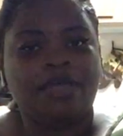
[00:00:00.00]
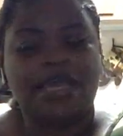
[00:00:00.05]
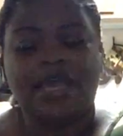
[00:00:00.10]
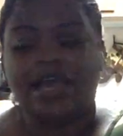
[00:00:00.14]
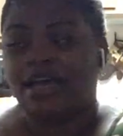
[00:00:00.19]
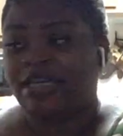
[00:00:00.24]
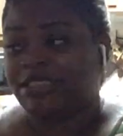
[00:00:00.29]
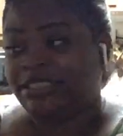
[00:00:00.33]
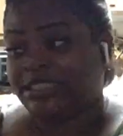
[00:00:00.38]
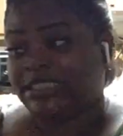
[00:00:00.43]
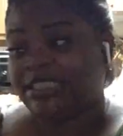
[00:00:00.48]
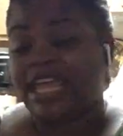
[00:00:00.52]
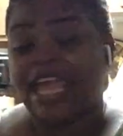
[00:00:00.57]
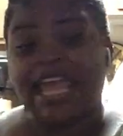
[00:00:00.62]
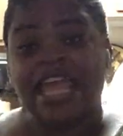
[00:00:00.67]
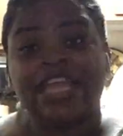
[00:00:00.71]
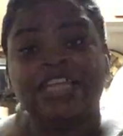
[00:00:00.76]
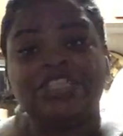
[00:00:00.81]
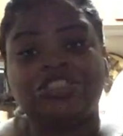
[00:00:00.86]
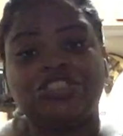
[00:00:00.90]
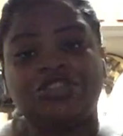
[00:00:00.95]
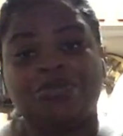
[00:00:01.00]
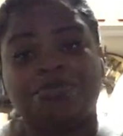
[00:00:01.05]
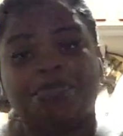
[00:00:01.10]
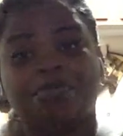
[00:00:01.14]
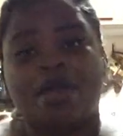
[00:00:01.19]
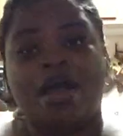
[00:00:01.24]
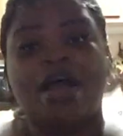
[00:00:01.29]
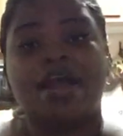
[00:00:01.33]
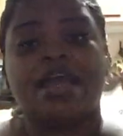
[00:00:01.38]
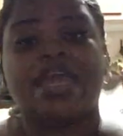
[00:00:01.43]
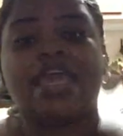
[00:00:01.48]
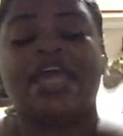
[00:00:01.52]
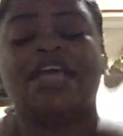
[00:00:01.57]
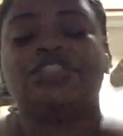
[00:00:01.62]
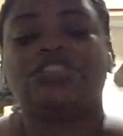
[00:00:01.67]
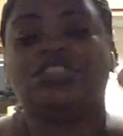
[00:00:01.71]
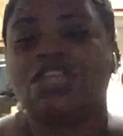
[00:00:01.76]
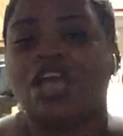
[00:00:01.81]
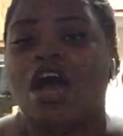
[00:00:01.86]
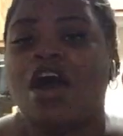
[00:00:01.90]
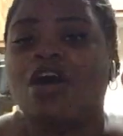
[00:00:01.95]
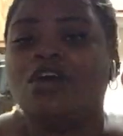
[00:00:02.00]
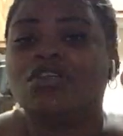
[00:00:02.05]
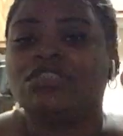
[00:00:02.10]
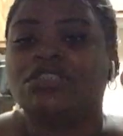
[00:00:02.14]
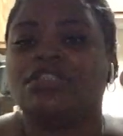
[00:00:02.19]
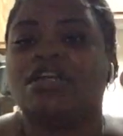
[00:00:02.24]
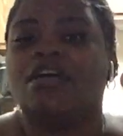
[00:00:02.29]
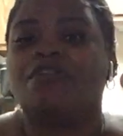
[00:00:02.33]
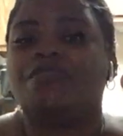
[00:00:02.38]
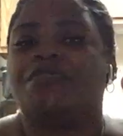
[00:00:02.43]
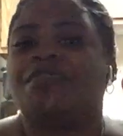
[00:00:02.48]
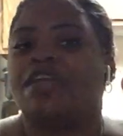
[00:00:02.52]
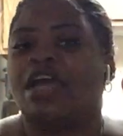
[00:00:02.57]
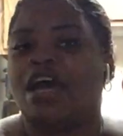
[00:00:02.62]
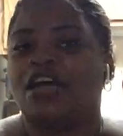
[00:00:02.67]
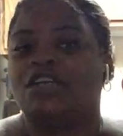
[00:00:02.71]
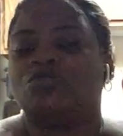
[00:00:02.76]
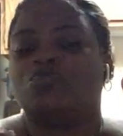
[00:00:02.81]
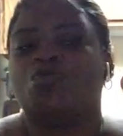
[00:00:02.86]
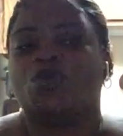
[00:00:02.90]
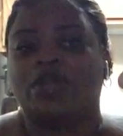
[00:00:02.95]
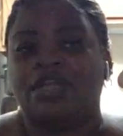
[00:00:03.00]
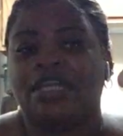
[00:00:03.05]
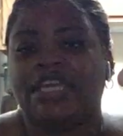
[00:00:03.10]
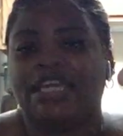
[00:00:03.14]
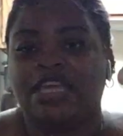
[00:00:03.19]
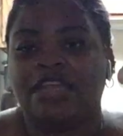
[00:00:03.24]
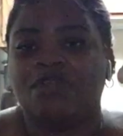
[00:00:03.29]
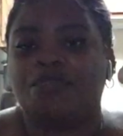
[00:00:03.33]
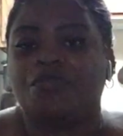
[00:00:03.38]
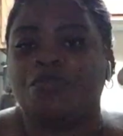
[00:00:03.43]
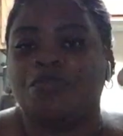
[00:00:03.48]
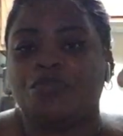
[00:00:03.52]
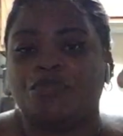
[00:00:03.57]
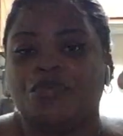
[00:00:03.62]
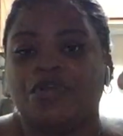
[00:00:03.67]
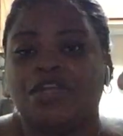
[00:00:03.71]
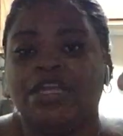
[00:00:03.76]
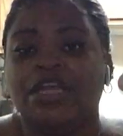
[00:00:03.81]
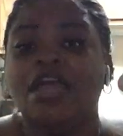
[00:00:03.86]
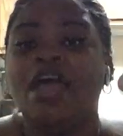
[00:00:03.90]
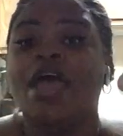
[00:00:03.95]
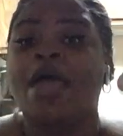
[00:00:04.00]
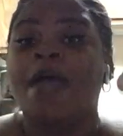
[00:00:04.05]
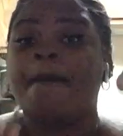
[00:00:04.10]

a stage to broadcast y'all stuff, and y'all want to get it for free.